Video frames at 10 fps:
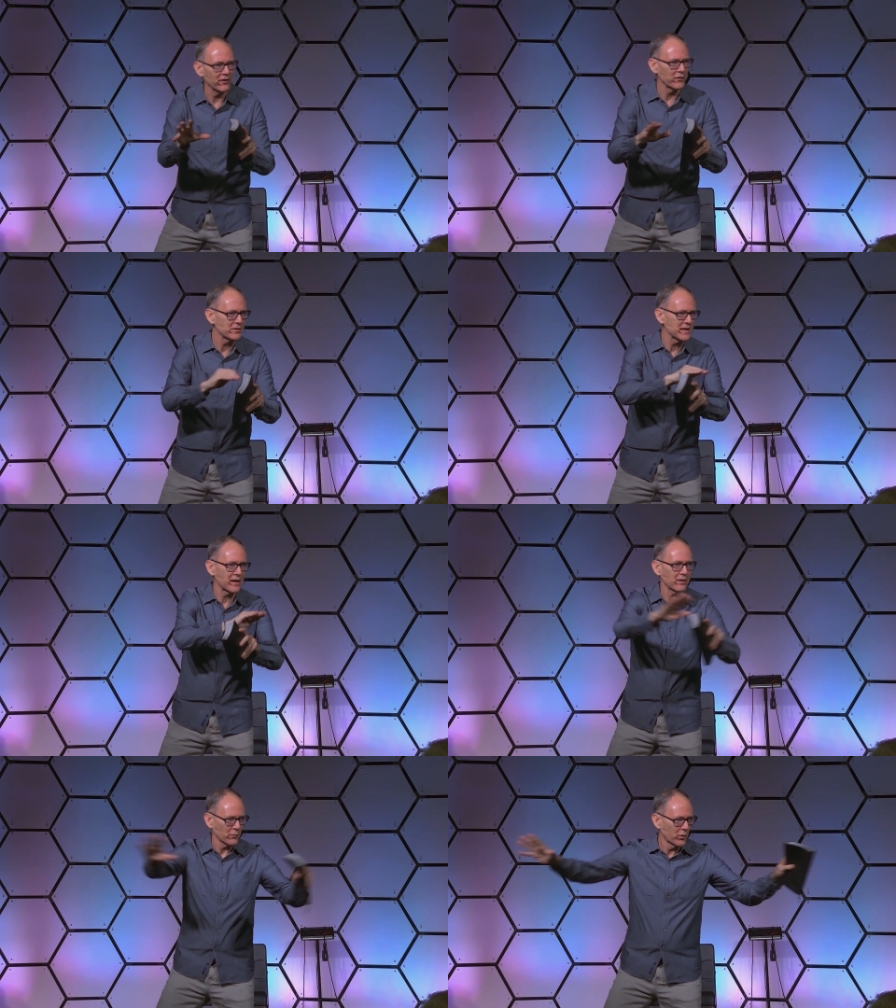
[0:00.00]
and there's
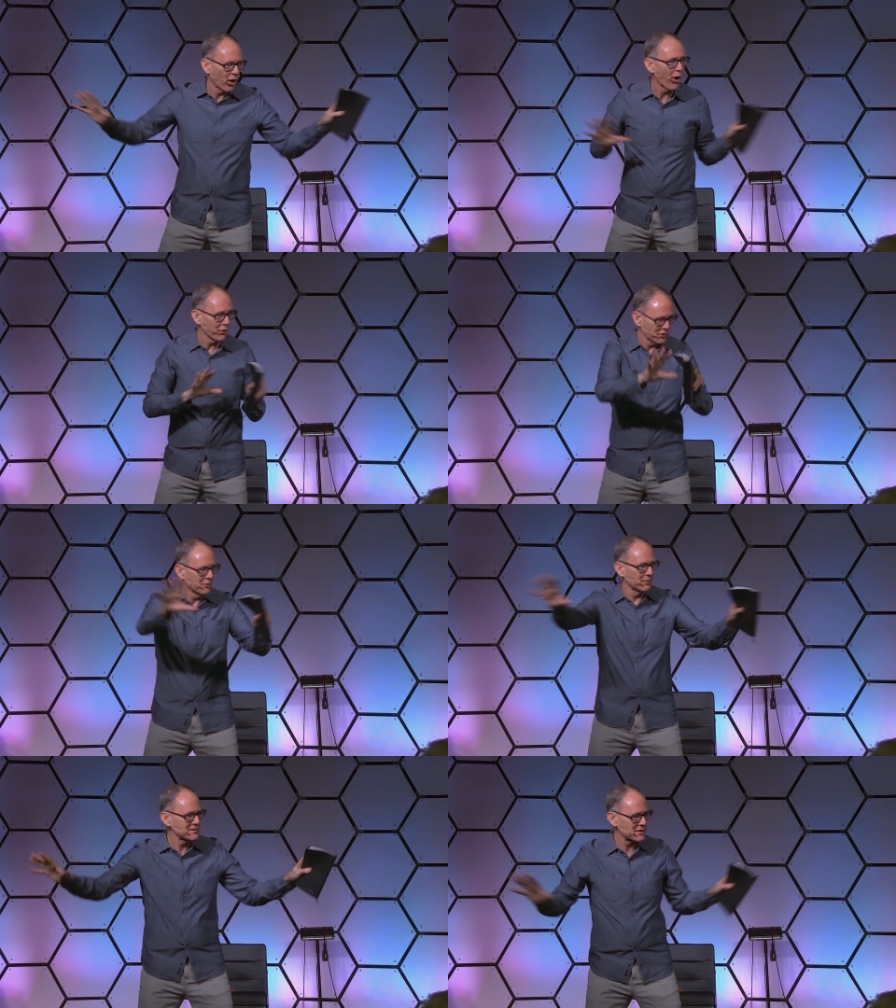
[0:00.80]
not, a, we're all
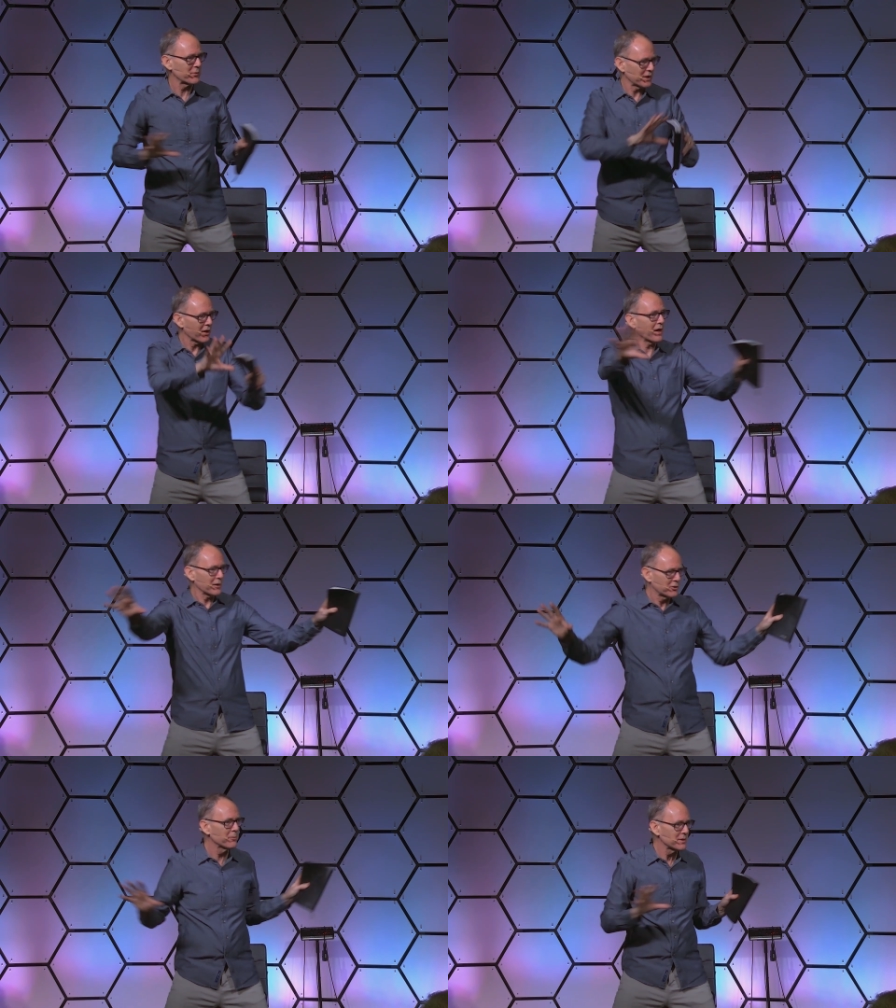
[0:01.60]
humans, so we all
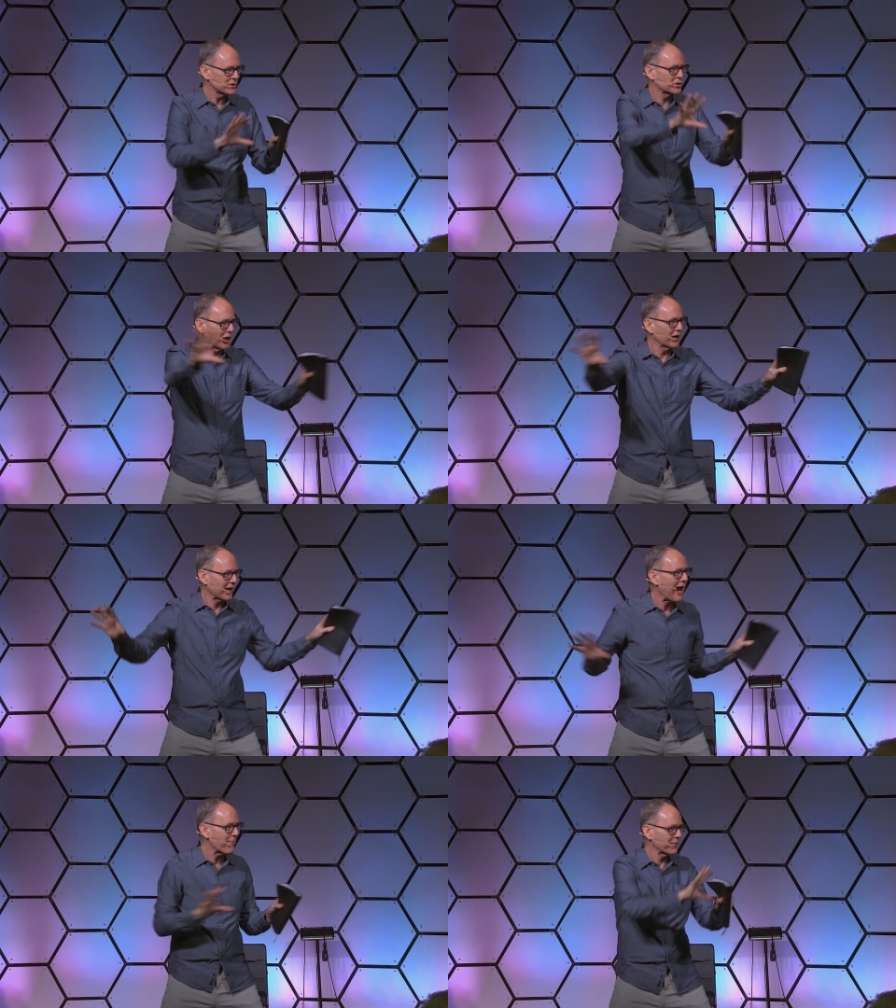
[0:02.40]
got human junk
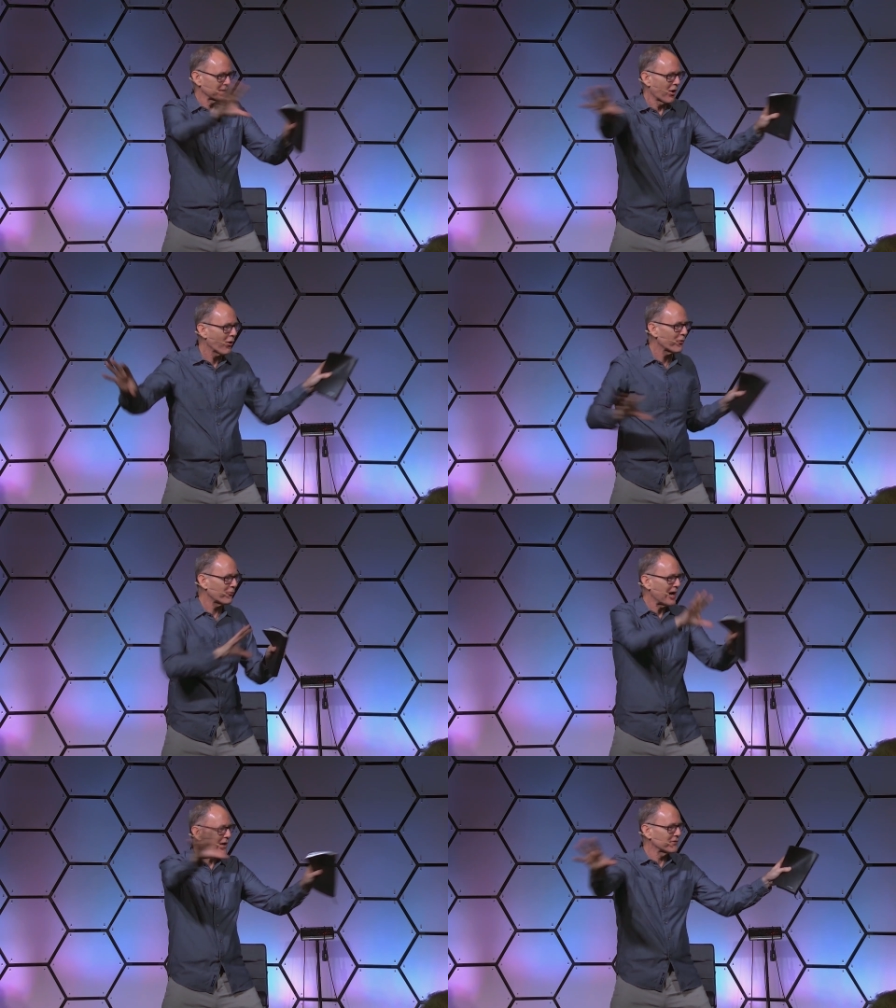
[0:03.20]
happening all
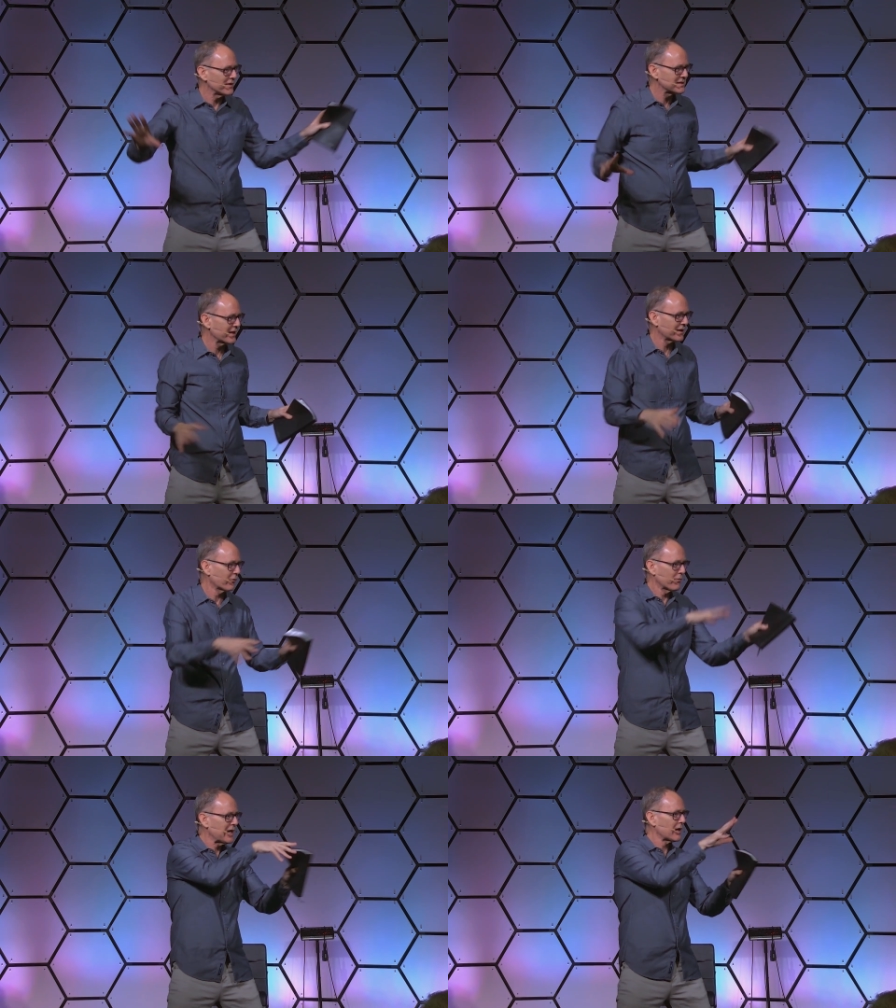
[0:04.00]
around us like
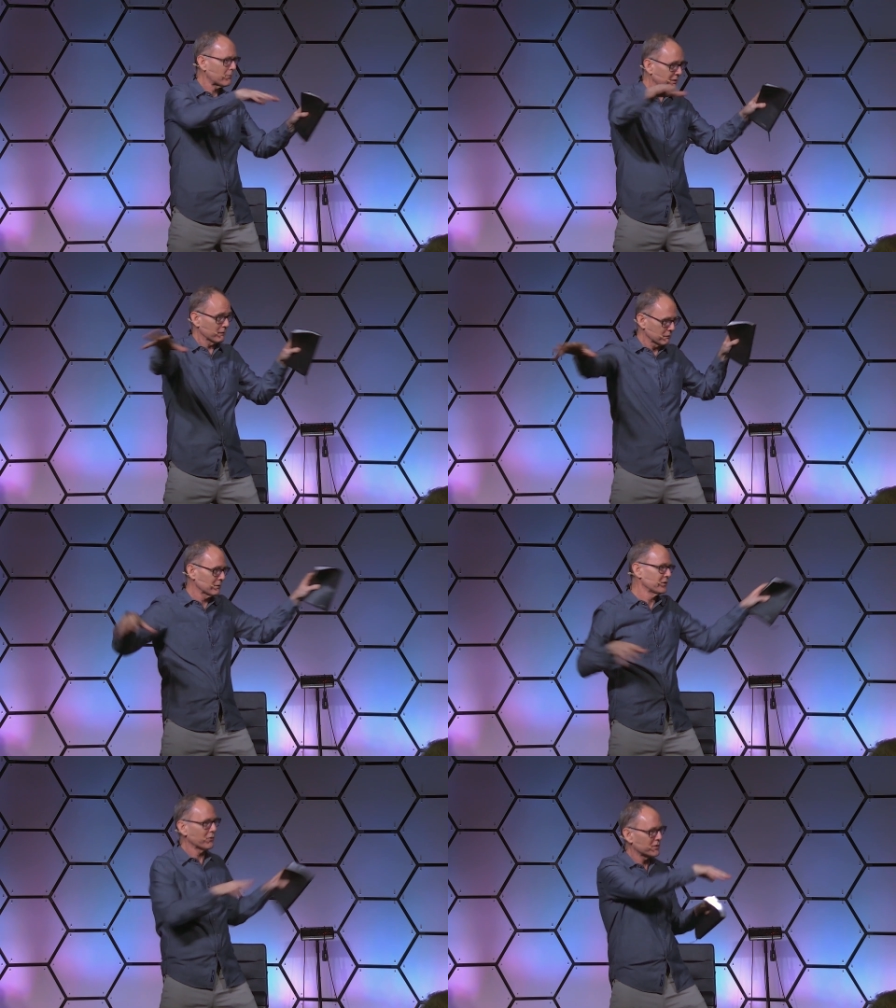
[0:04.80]
a radar,
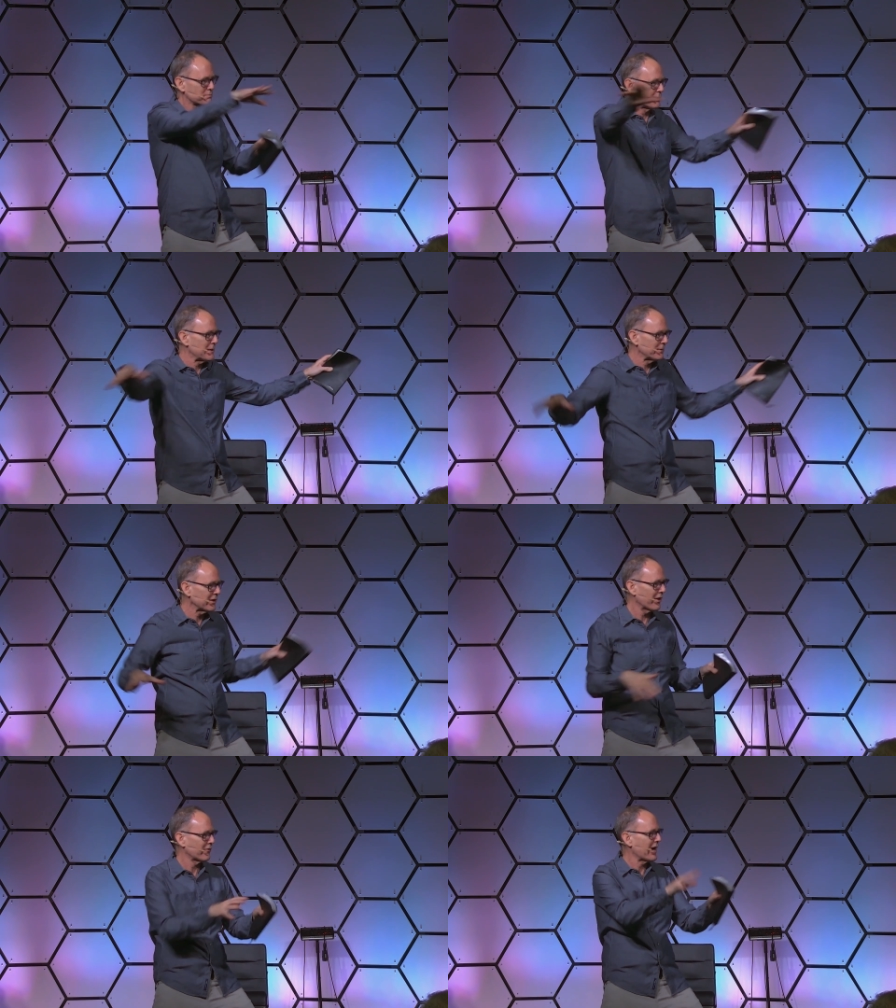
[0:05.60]
you know, this beeping
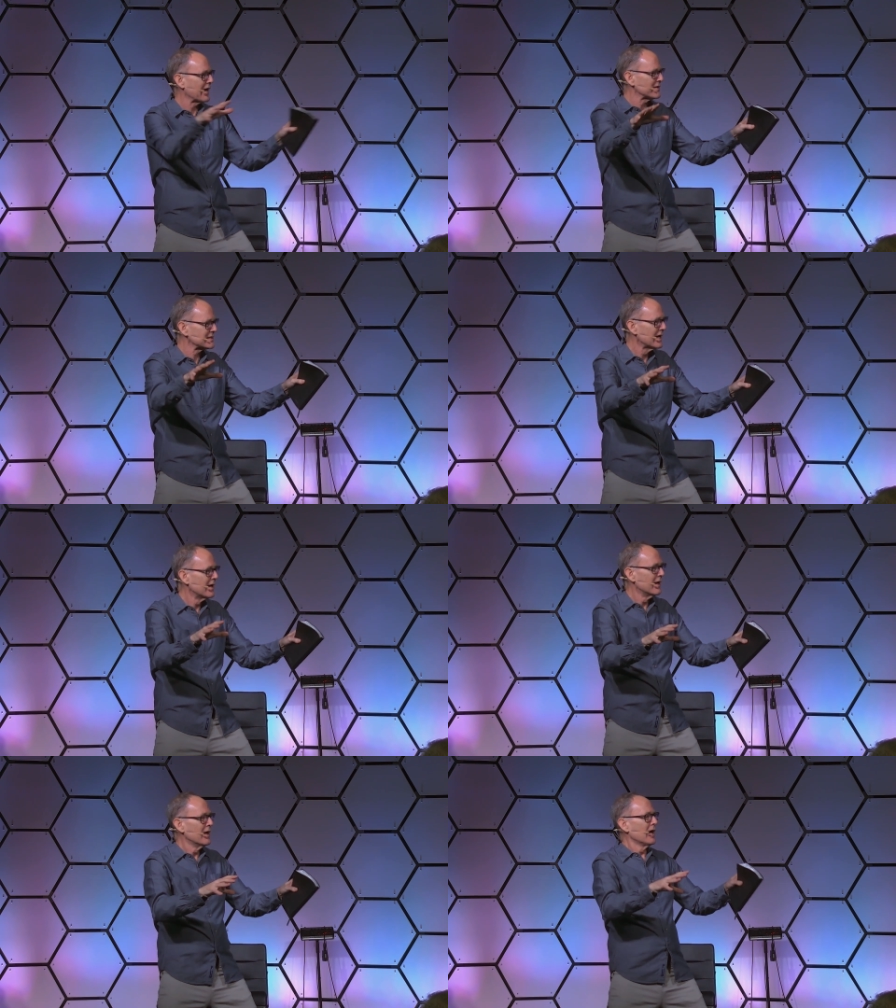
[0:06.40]
all around us.
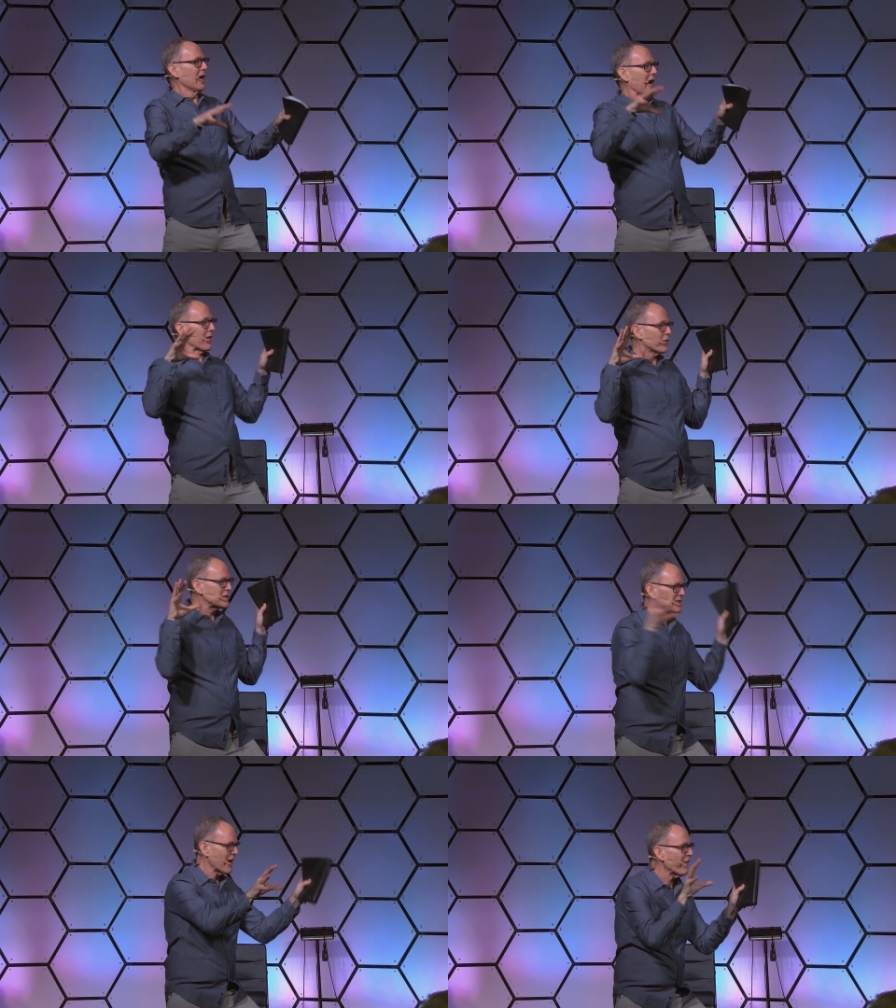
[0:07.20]
And
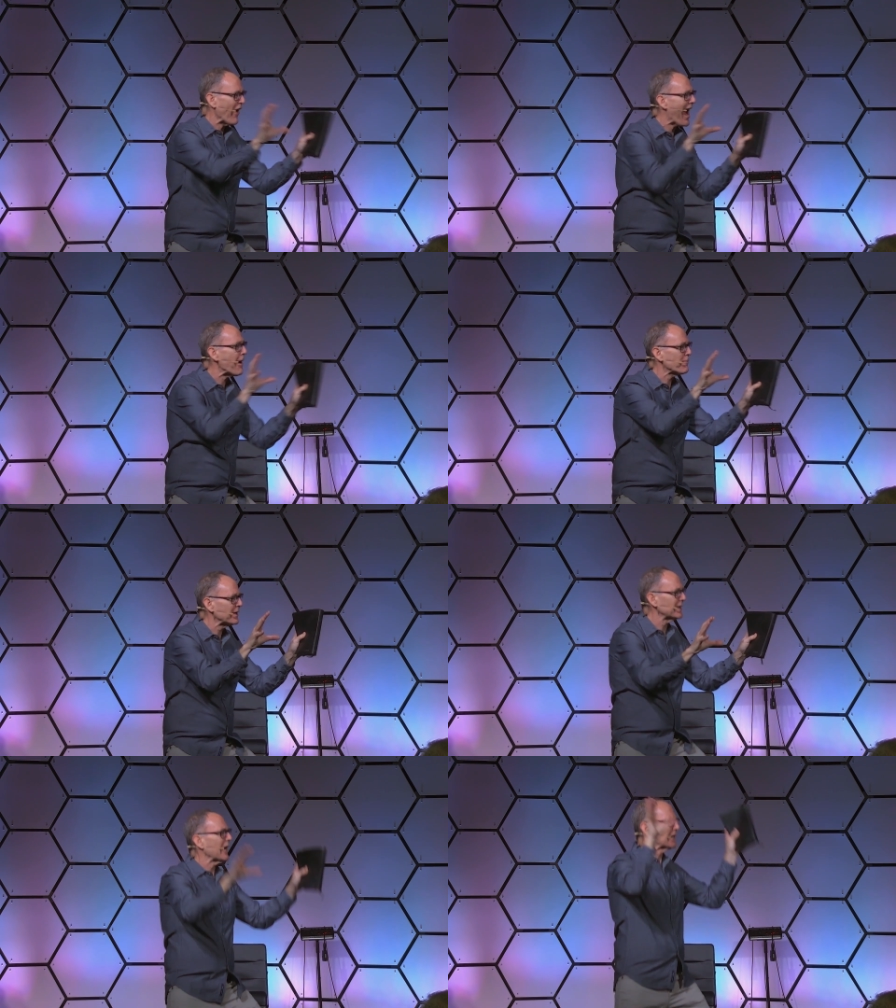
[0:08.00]
there's stuff
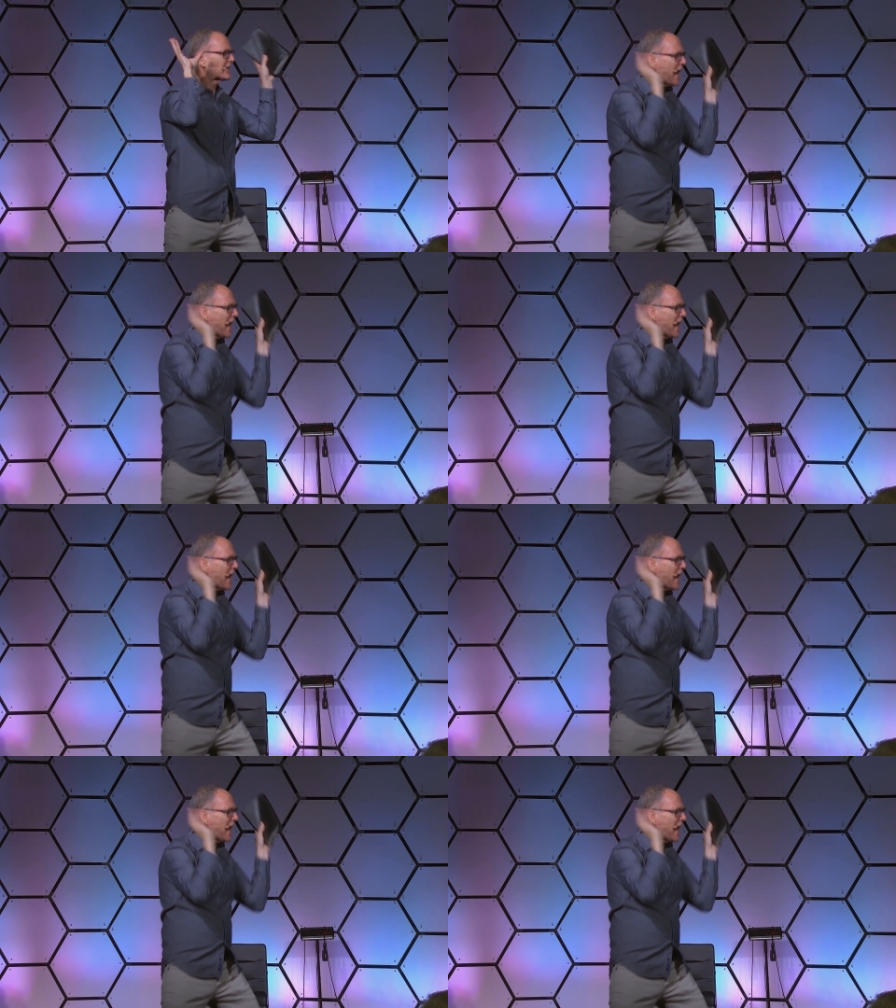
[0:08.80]
happening, and